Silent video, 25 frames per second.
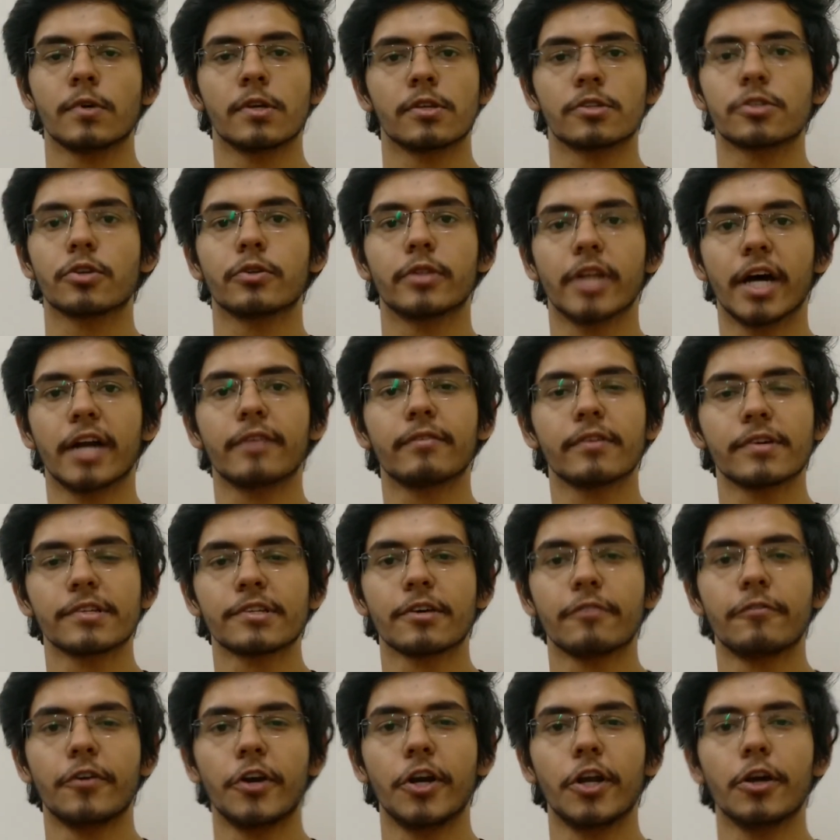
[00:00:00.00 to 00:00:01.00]
So that was a
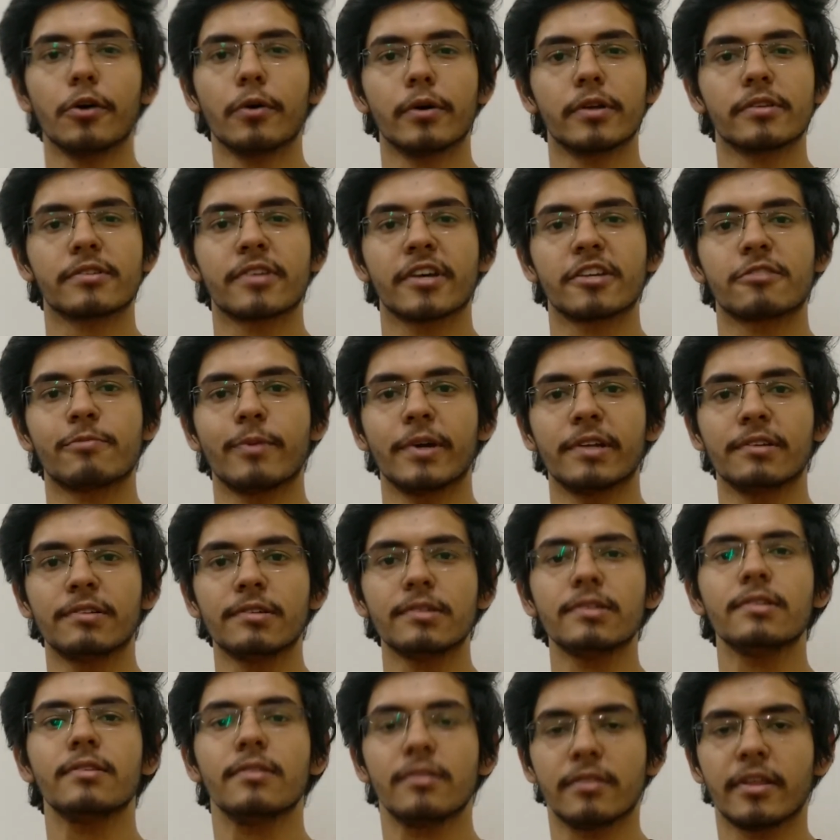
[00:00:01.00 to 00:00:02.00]
video on
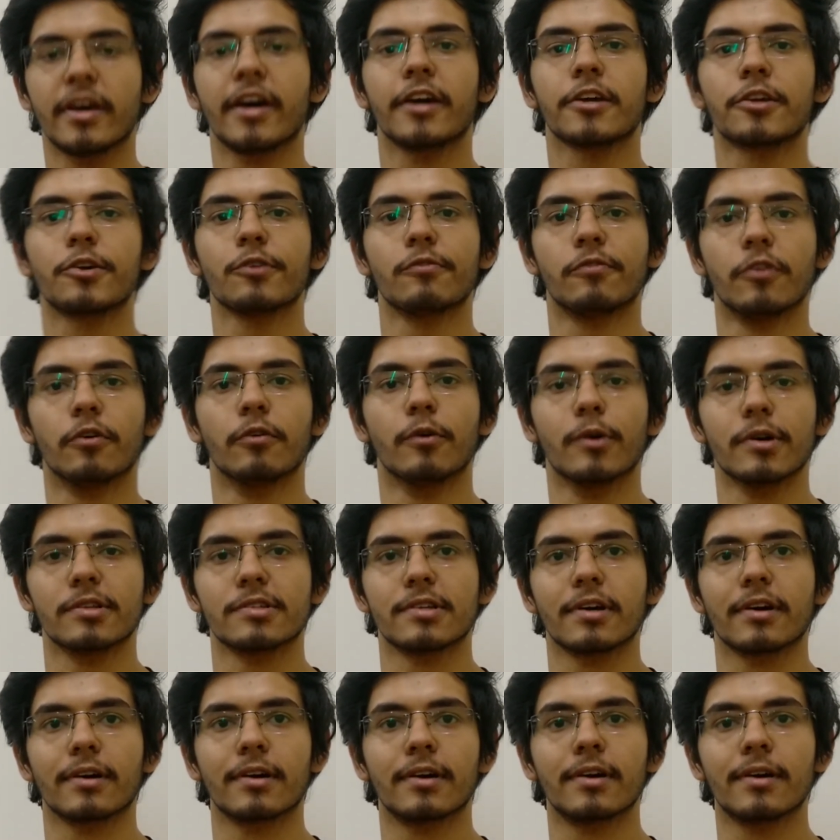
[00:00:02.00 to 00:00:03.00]
suspension. Thank you for watching.